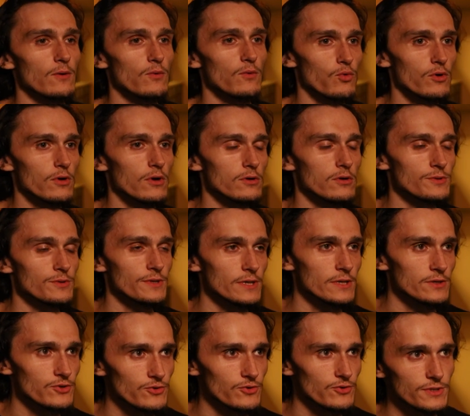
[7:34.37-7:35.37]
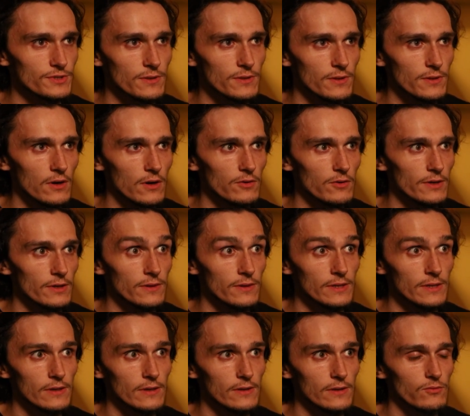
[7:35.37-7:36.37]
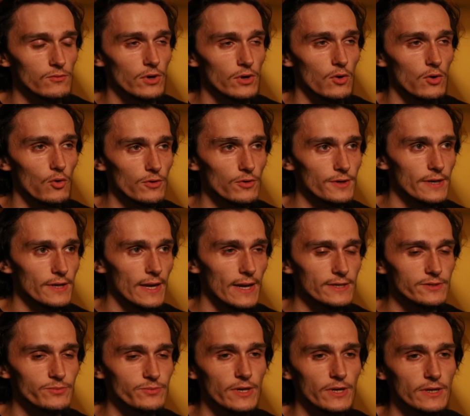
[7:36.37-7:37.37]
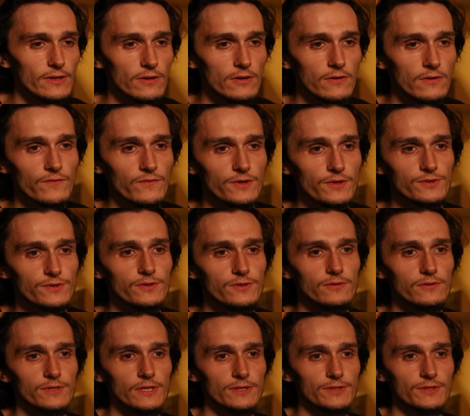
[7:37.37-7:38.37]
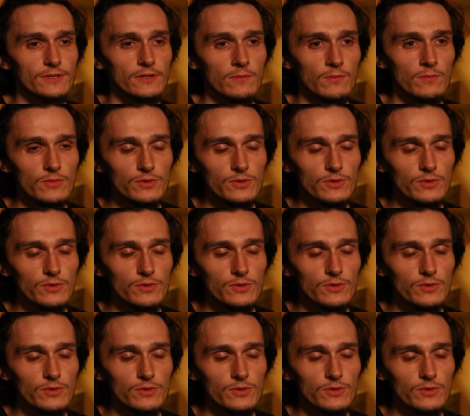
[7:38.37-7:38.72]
We're only interested, though, in the recording aspect of this system.